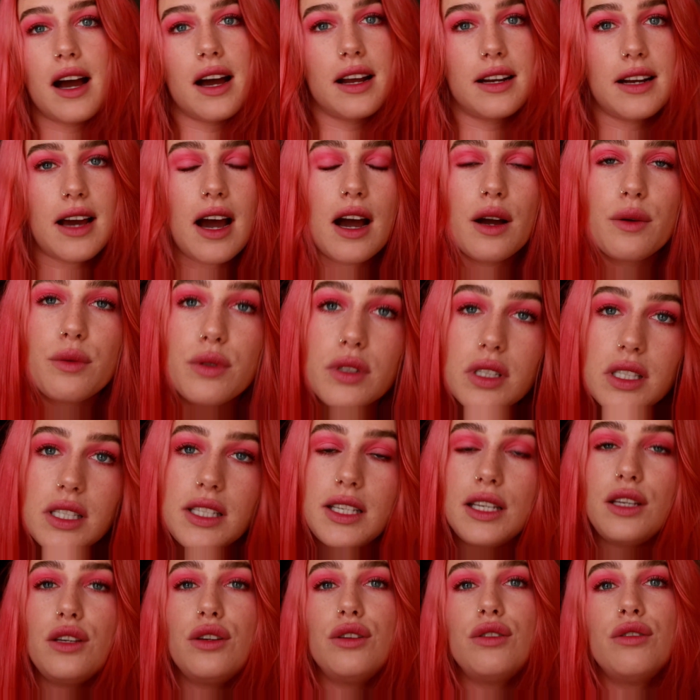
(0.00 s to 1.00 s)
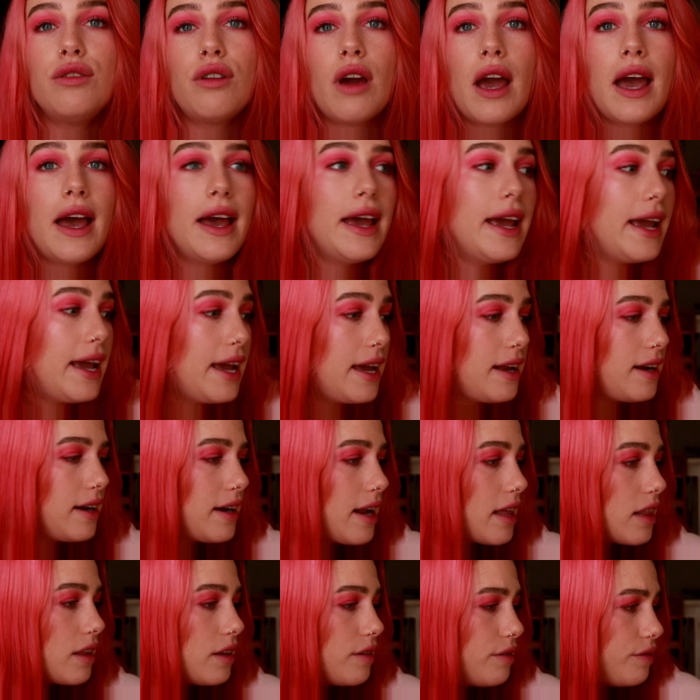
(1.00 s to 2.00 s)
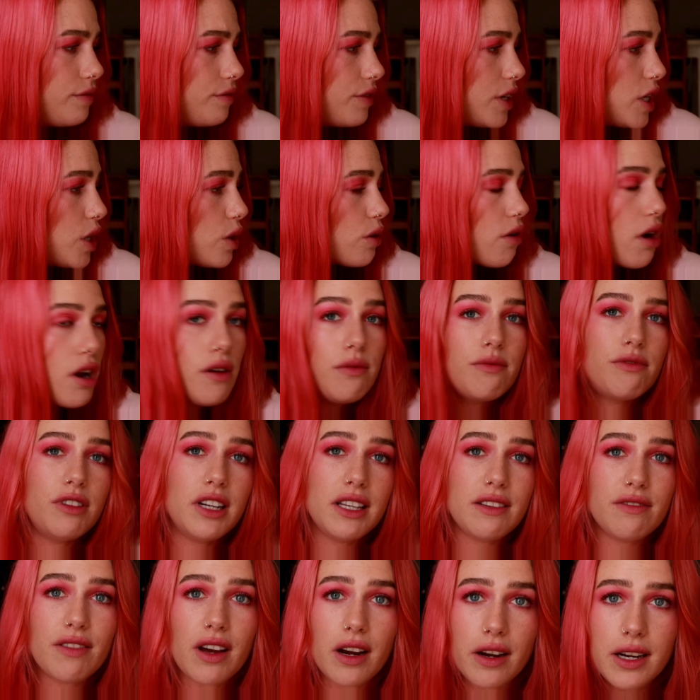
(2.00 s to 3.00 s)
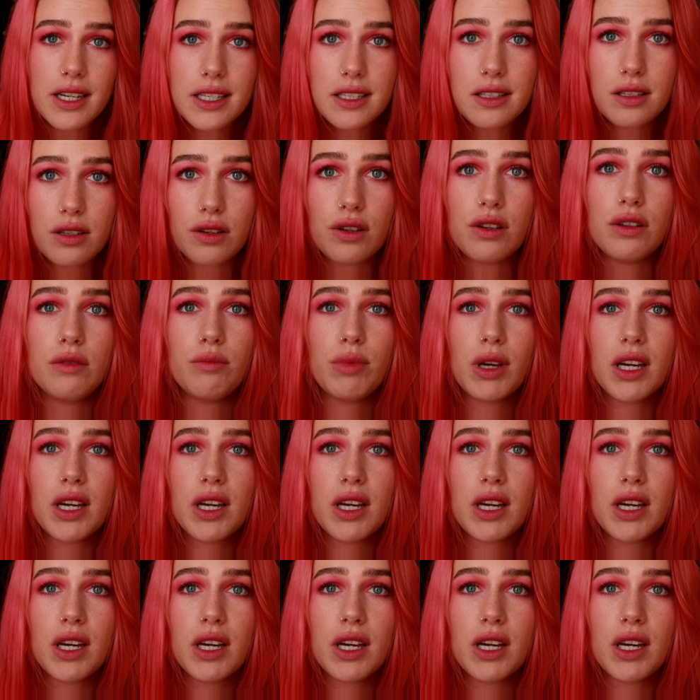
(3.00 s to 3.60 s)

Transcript: and I will see you in another video hopefully very soon,